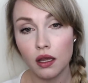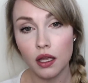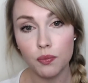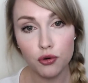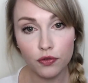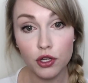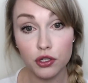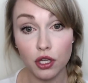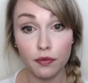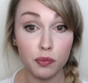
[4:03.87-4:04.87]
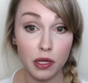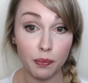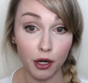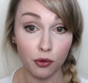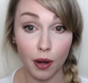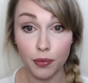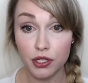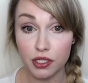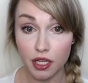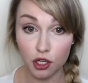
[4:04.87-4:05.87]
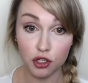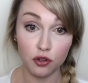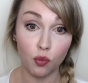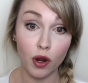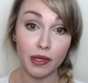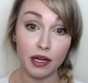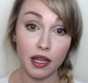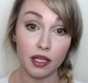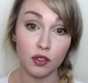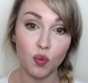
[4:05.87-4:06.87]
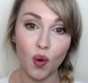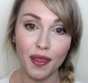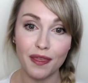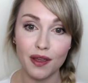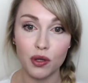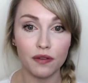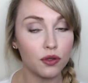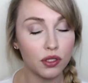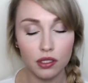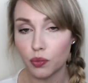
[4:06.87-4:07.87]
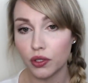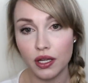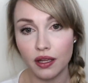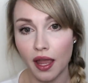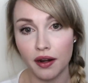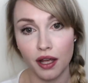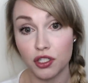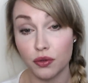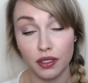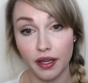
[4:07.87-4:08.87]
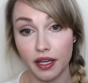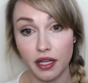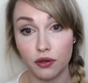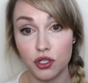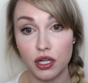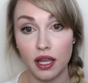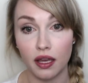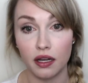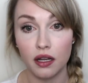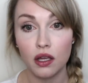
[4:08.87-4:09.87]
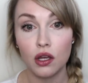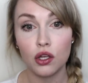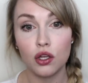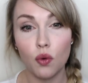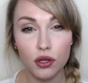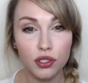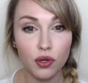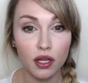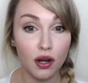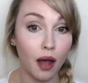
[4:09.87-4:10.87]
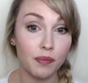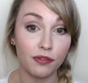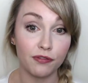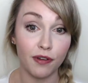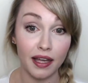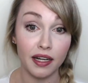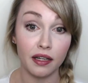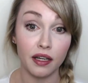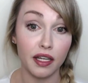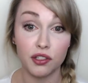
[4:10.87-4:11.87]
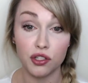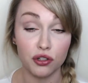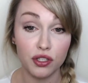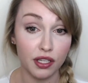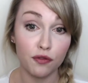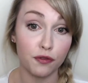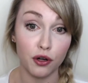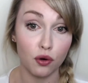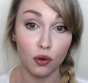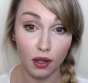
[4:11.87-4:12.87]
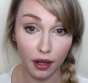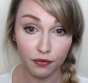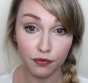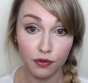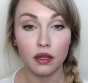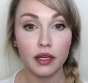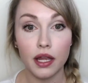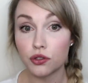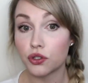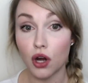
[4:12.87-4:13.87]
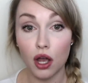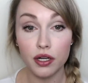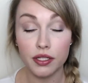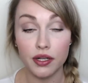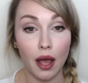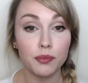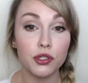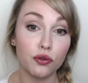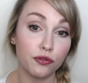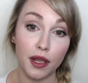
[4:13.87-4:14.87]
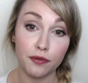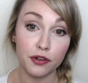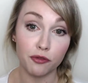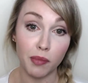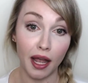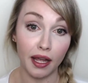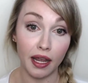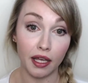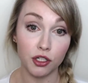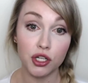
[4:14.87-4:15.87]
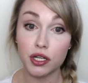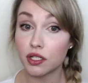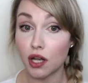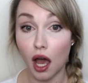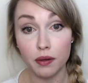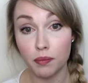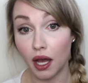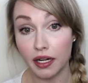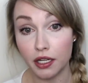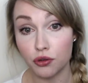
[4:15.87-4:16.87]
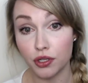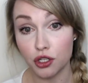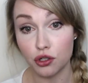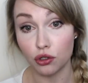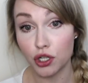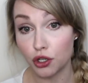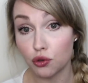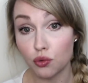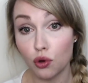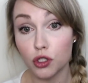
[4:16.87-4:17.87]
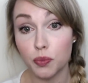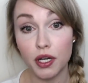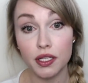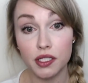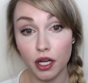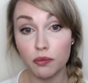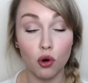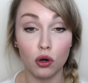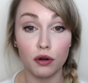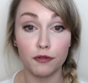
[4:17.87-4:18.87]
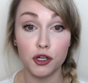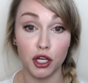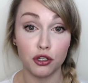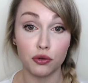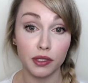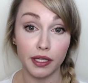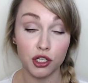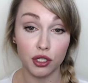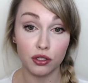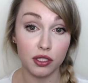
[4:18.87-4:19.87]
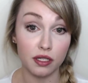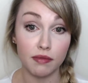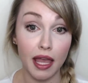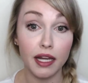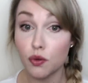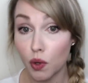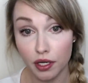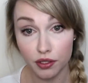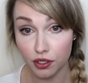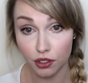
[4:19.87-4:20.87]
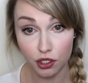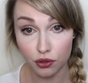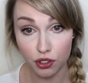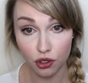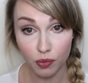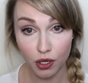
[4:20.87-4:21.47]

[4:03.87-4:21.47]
Improving yourself to be a better representation of women is one thing, but if you simply cannot do it, like I doubt she can, you also cannot be fighting against yourself for your whole life. Karen Strawn is an absolute favorite of mine, and she does not embody traditional gender roles, but has done more for gender relations than anyone else on YouTube.